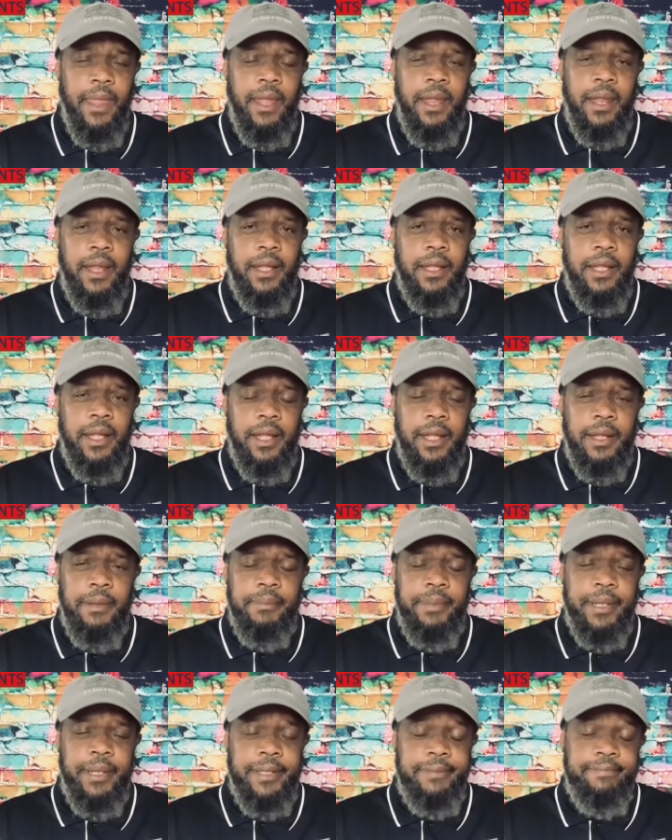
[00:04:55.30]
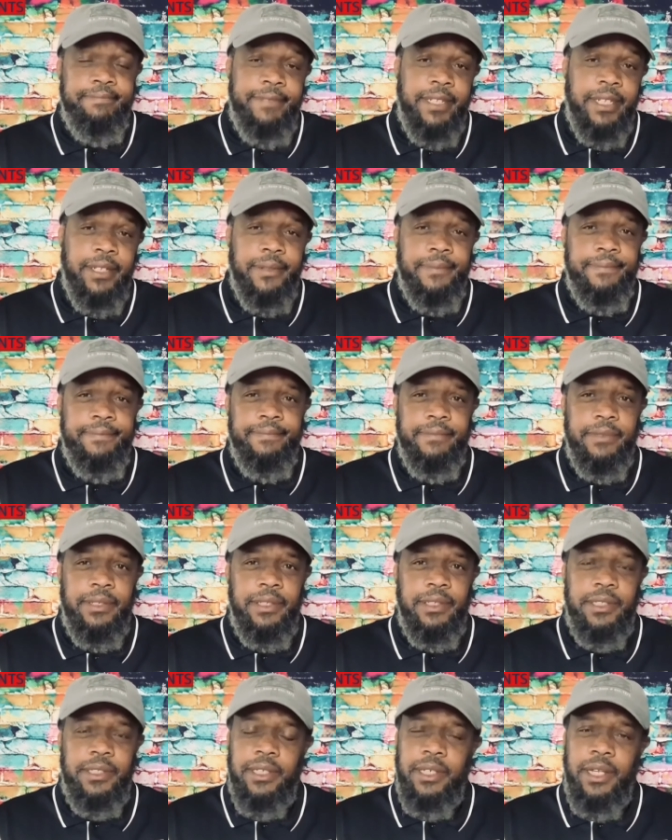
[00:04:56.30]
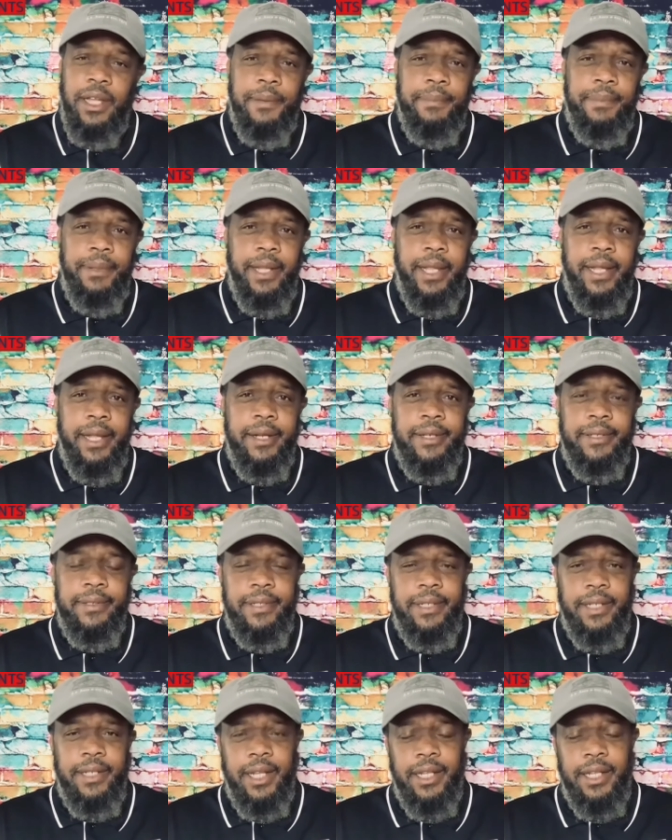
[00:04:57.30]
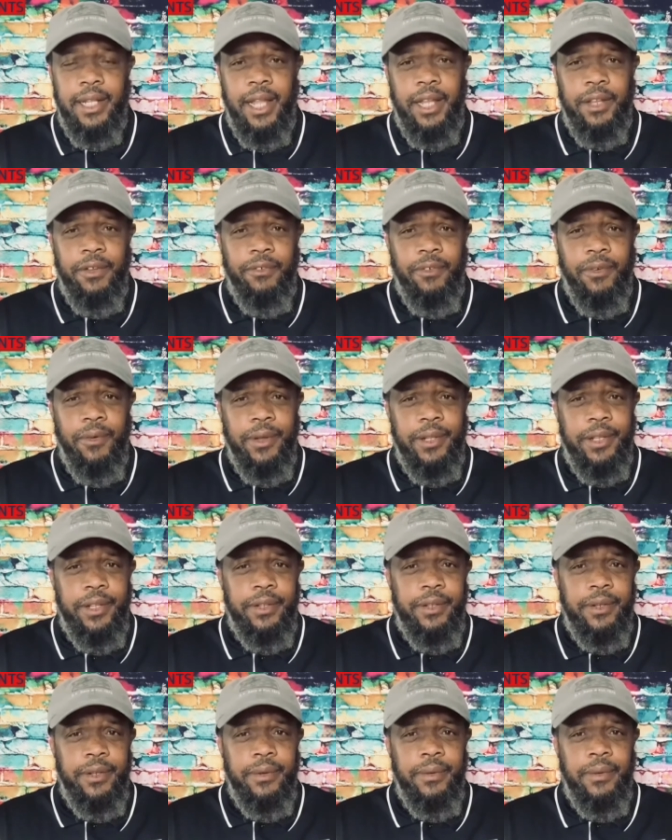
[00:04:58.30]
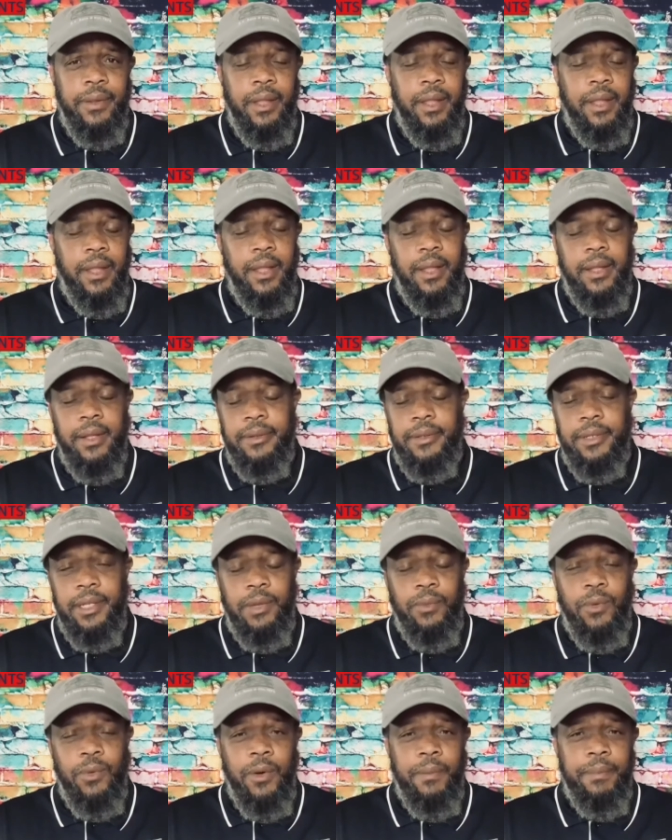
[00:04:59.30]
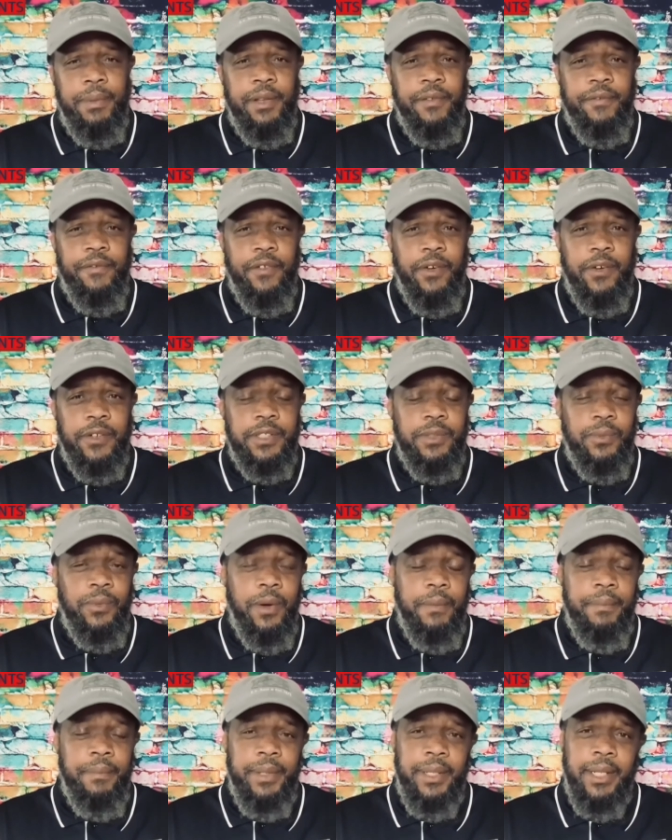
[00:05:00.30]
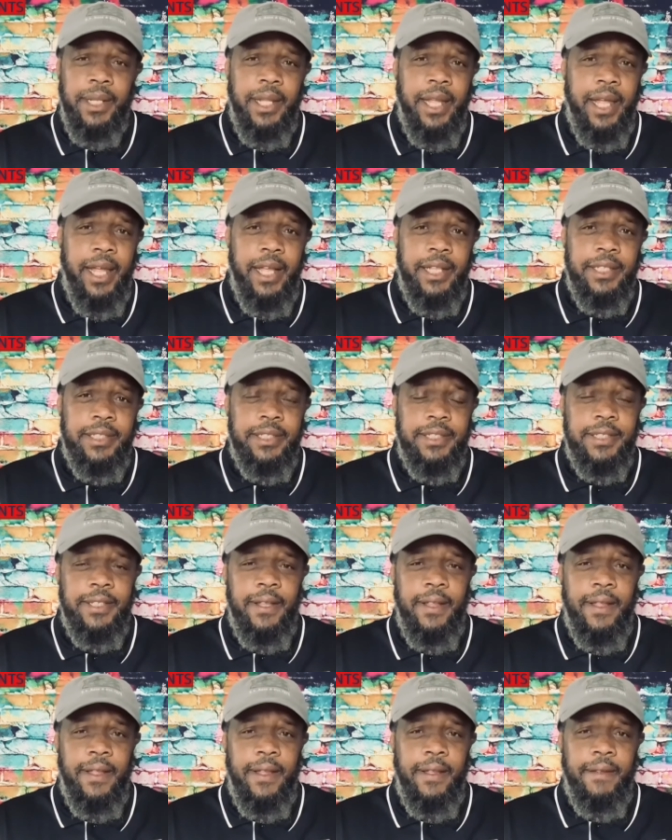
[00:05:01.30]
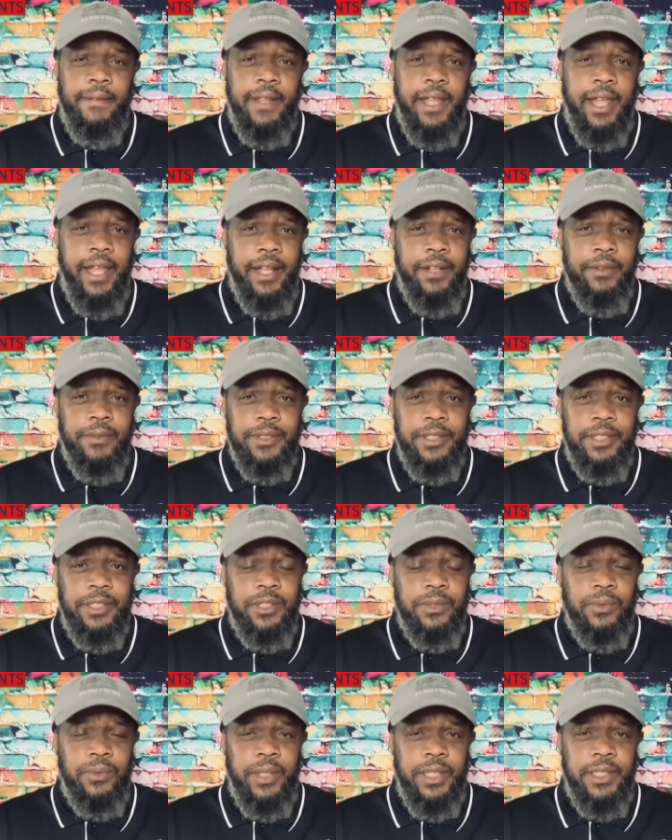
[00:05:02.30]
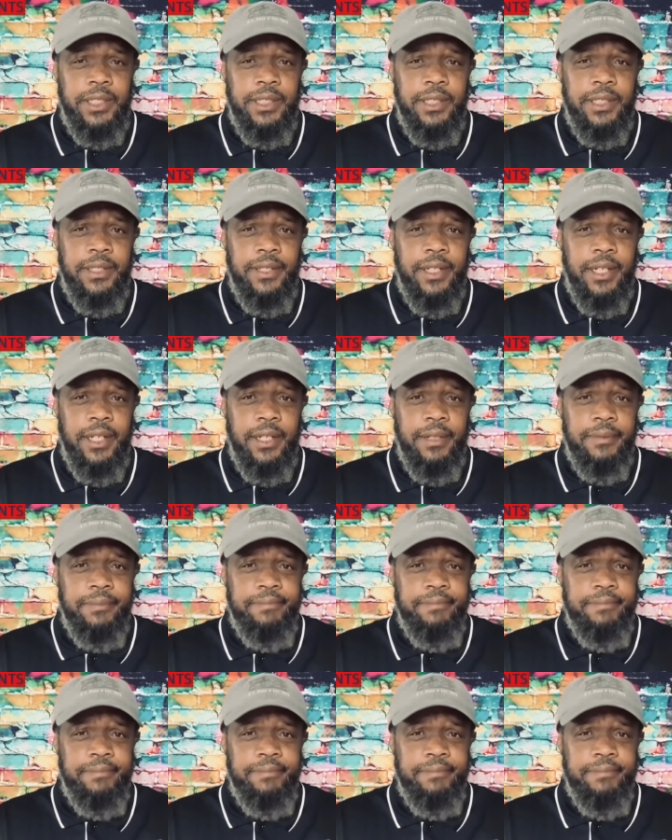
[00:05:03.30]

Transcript: Uh, but you know he's a young player. He got a lot of growing to do he won't be the first, he won't be the last uh, to handle a situation um,